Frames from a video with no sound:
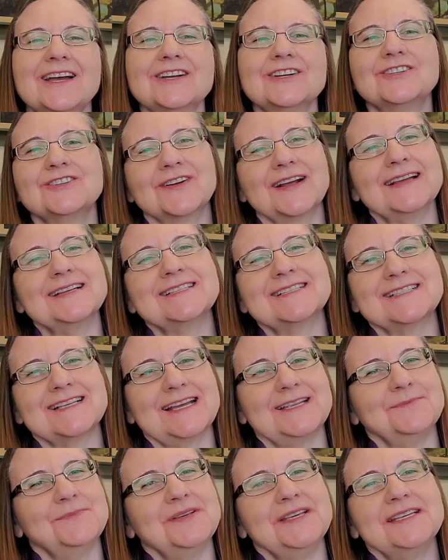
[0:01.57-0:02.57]
Grace
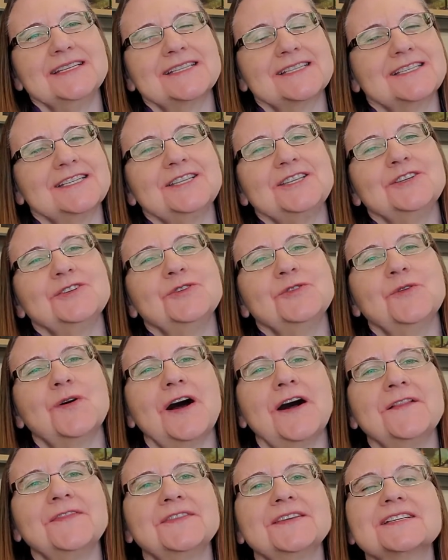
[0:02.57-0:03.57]
and peace to you
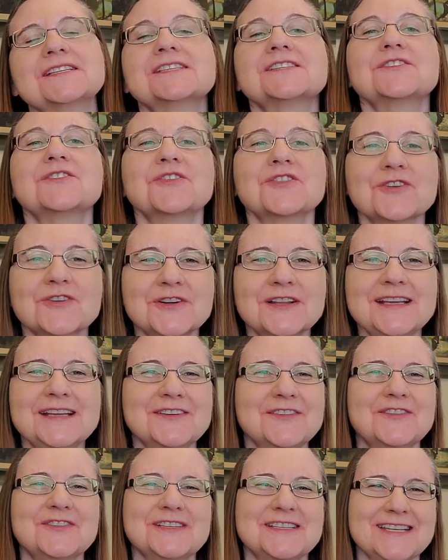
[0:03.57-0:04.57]
on this
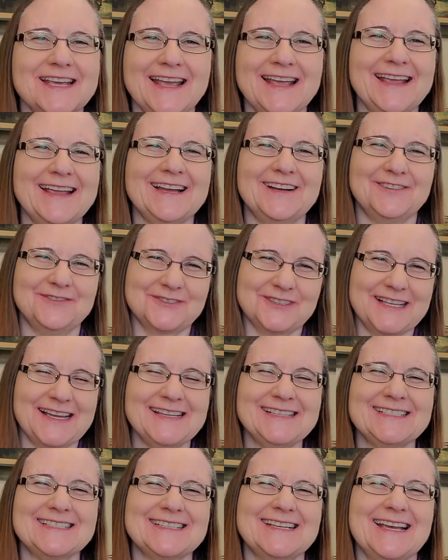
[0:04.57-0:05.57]
30th day of
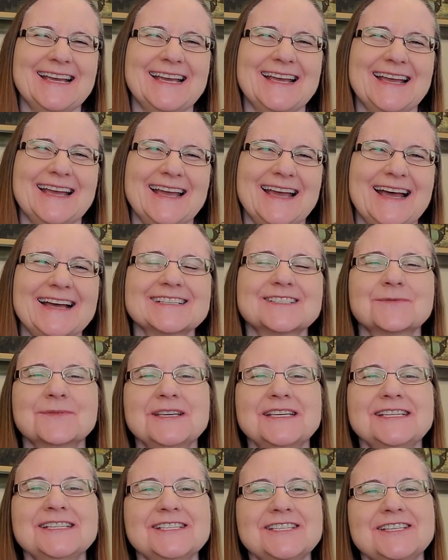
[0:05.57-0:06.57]
Lent as we
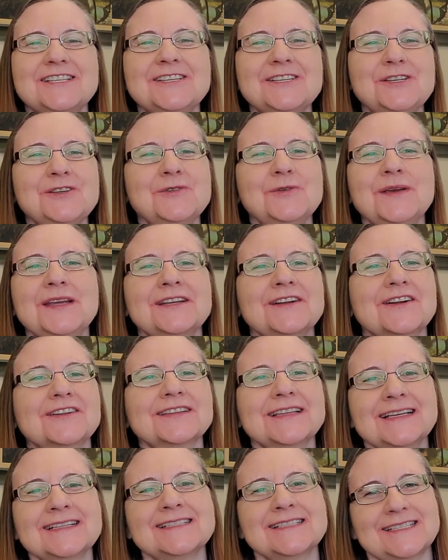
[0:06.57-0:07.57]
continue in our
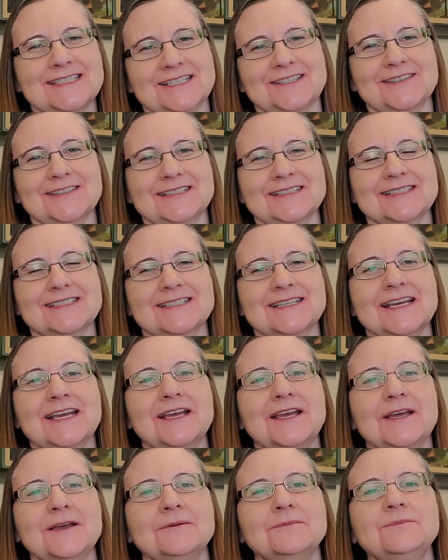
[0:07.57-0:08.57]
Lenten series,
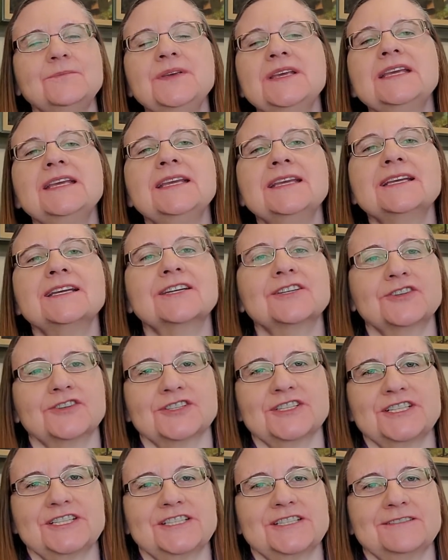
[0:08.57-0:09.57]
Being a
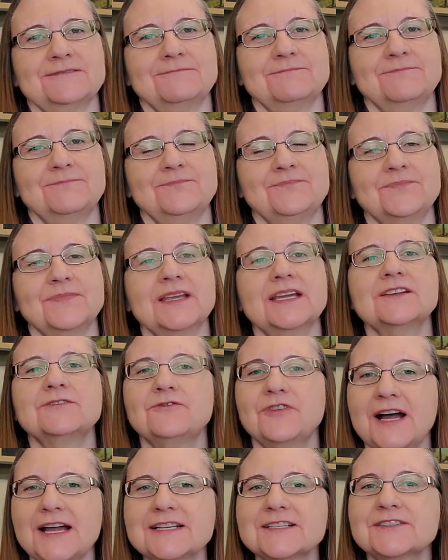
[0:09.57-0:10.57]
Christian,
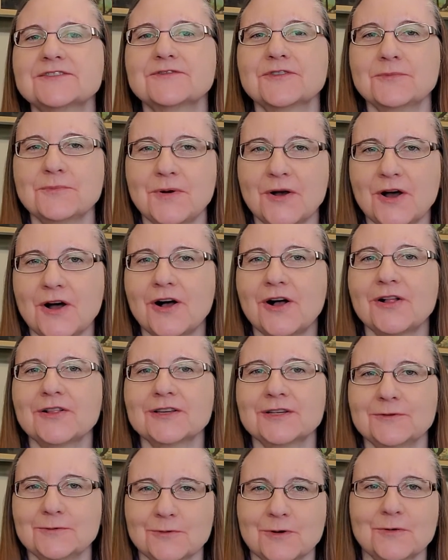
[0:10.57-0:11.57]
Advice from Paul
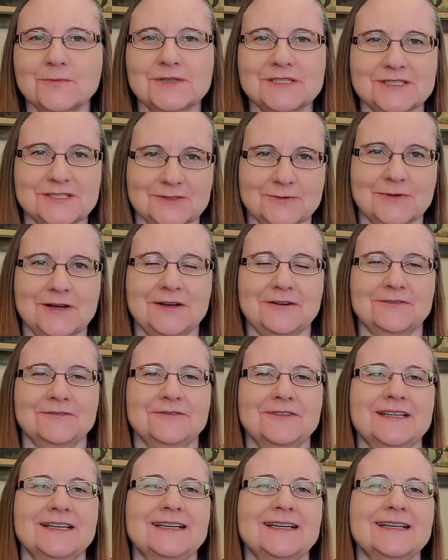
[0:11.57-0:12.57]
in Romans 12.
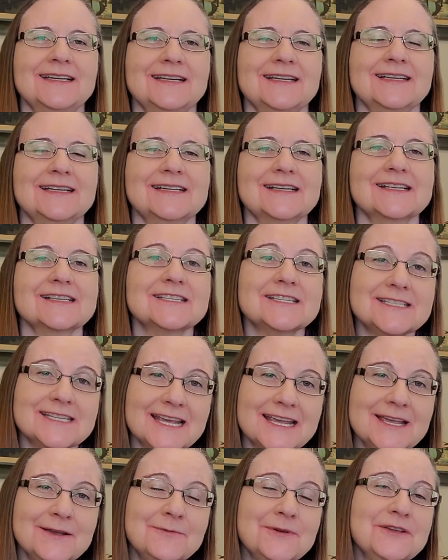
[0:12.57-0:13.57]

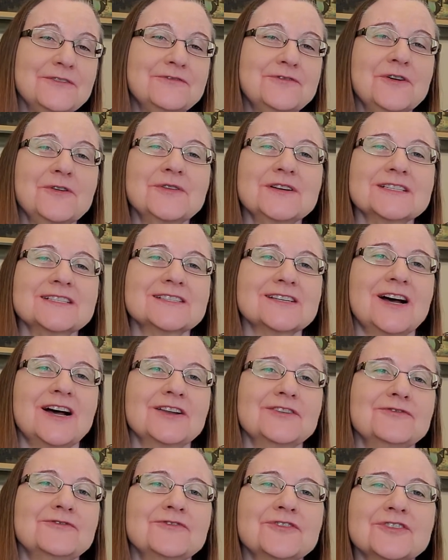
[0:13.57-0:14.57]
Today we focus
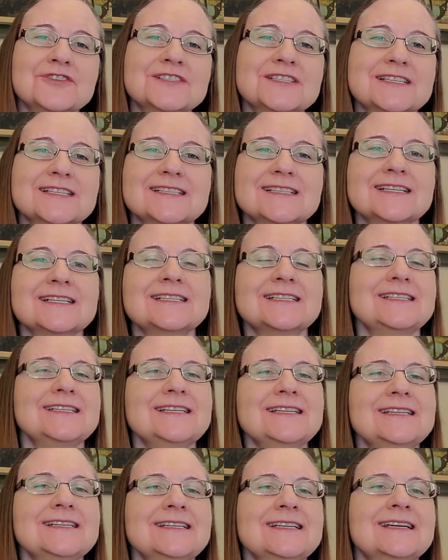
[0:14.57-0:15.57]
on verse
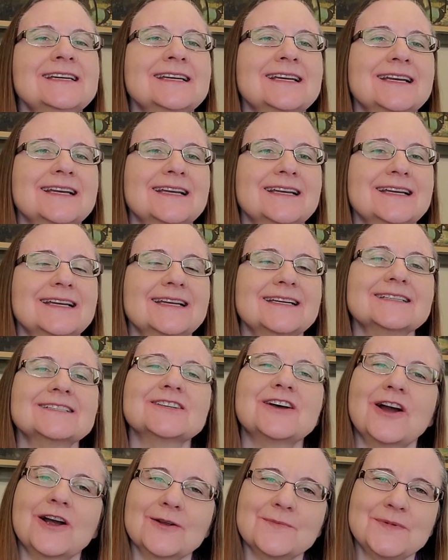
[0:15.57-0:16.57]
16 and
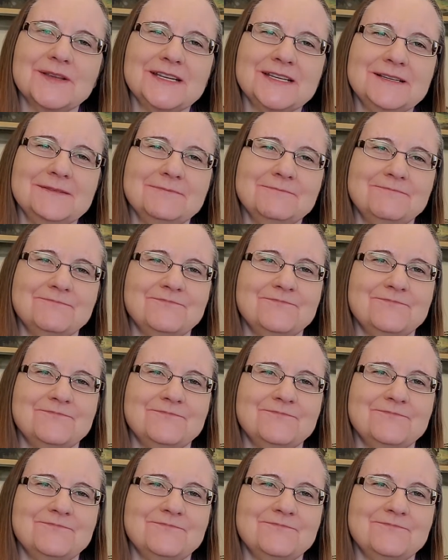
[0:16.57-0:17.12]
harmony.